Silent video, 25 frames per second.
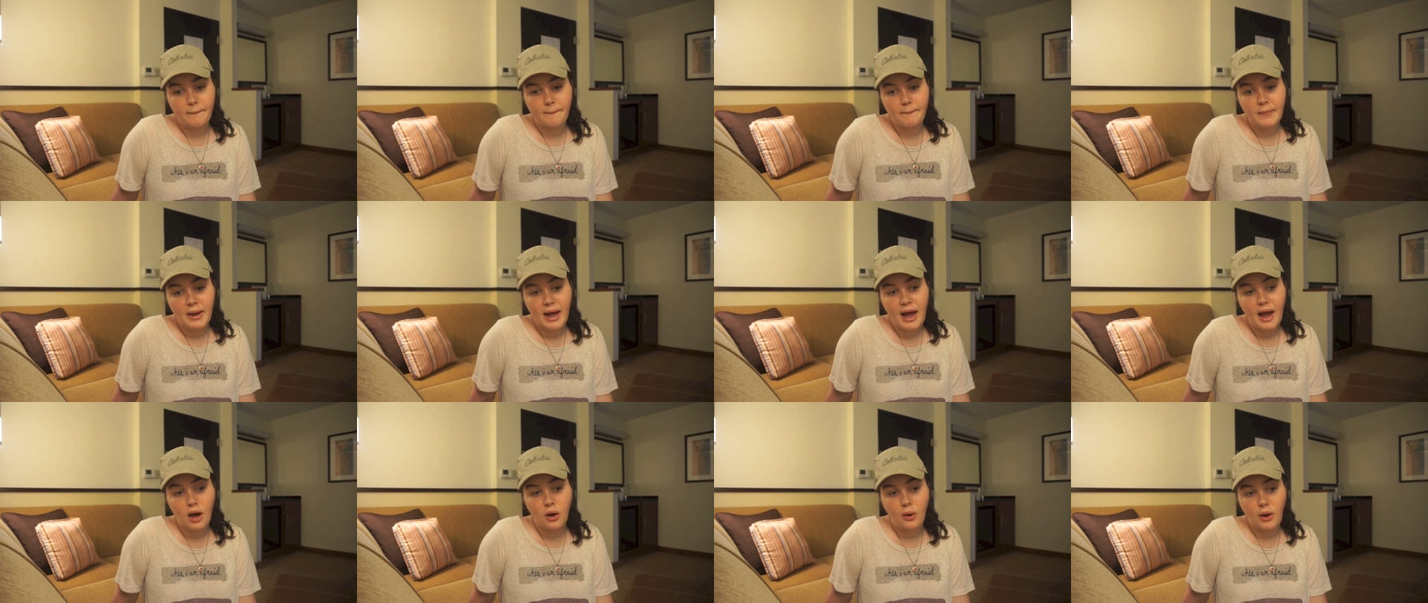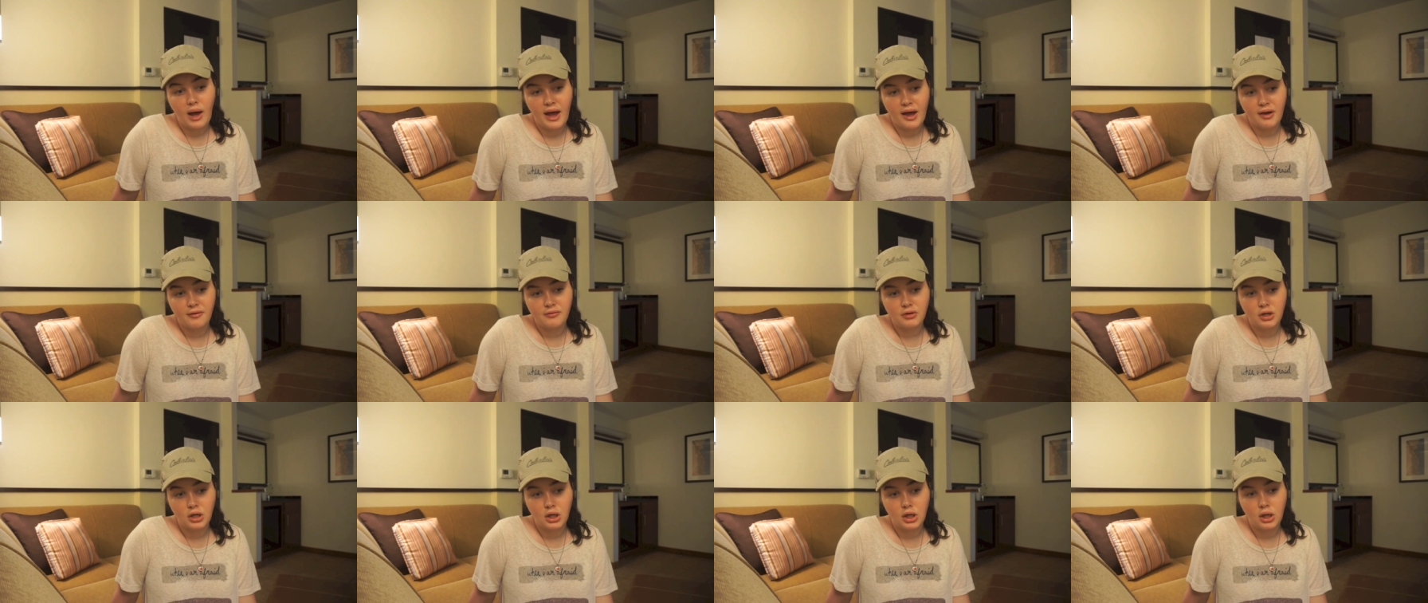
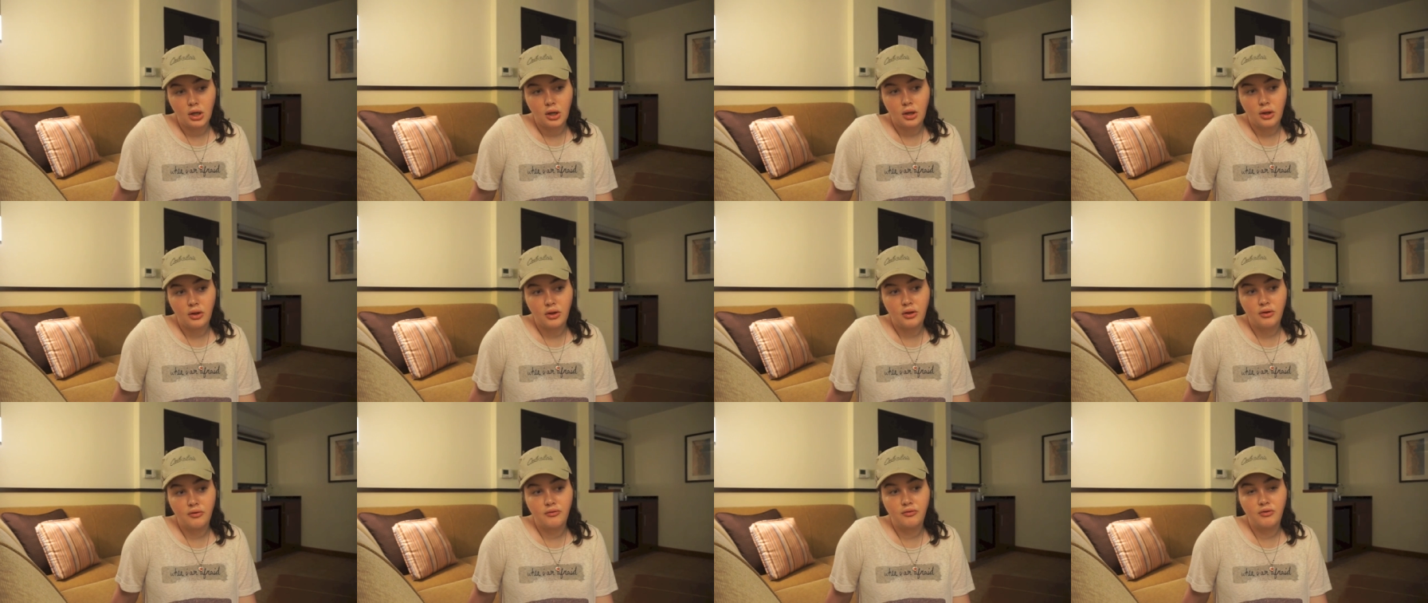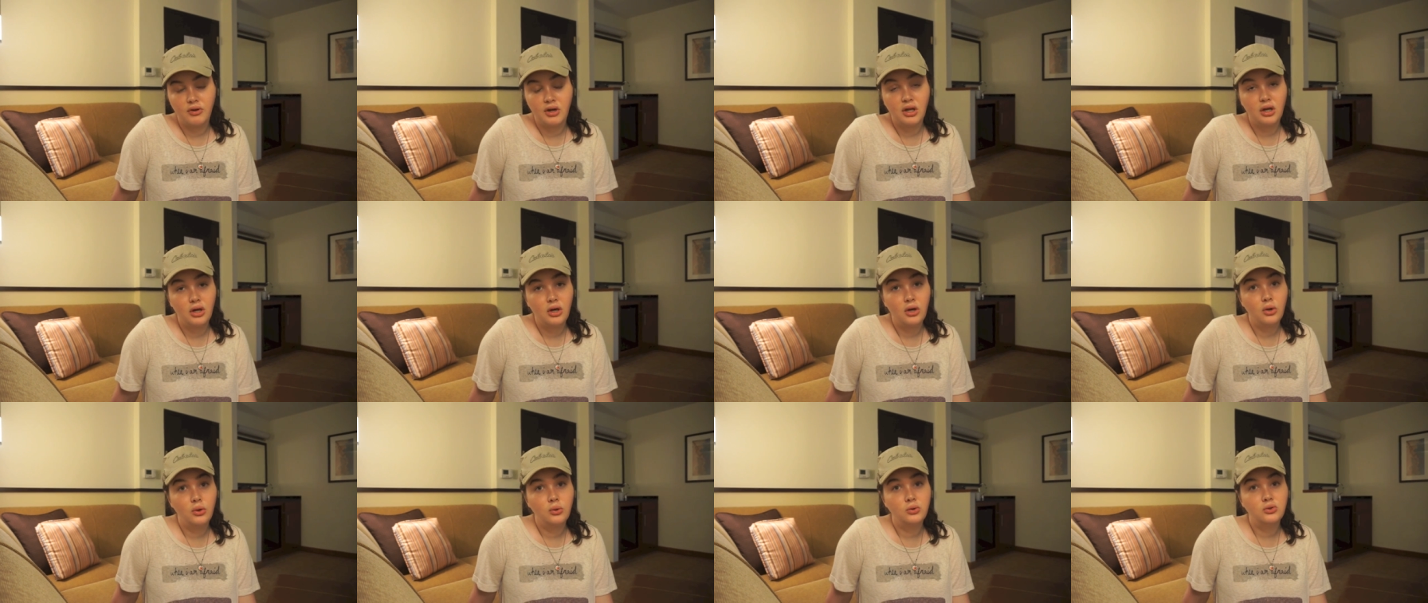However, the
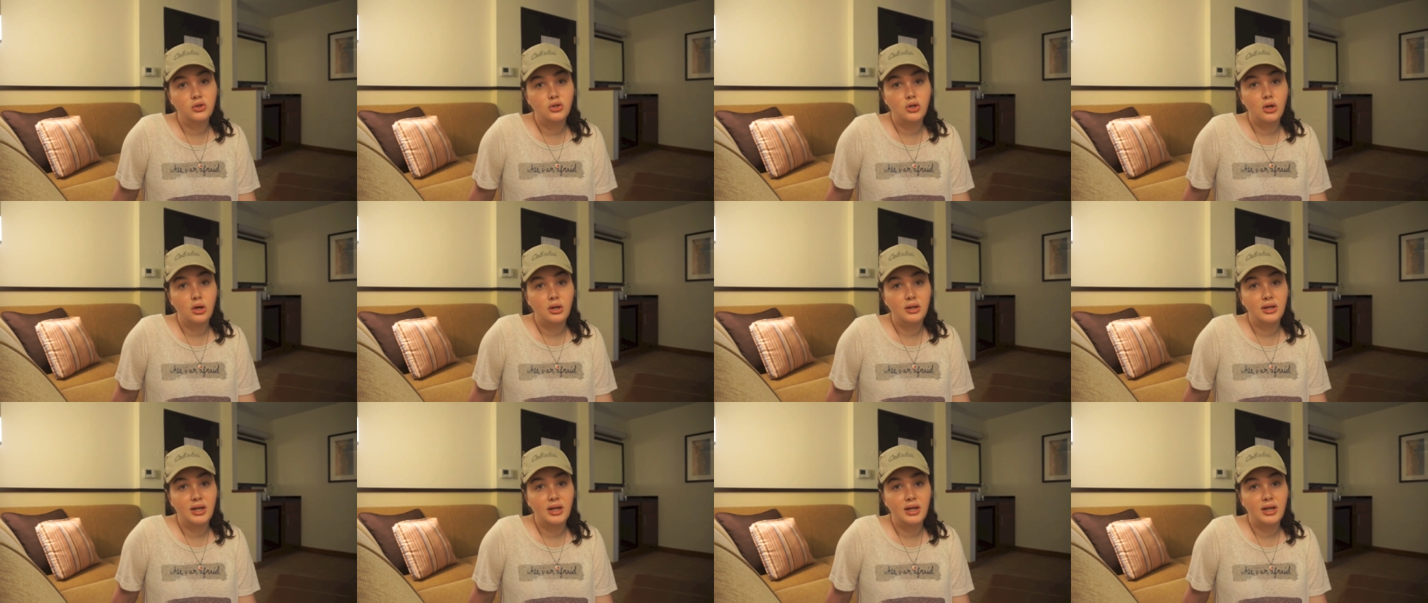videos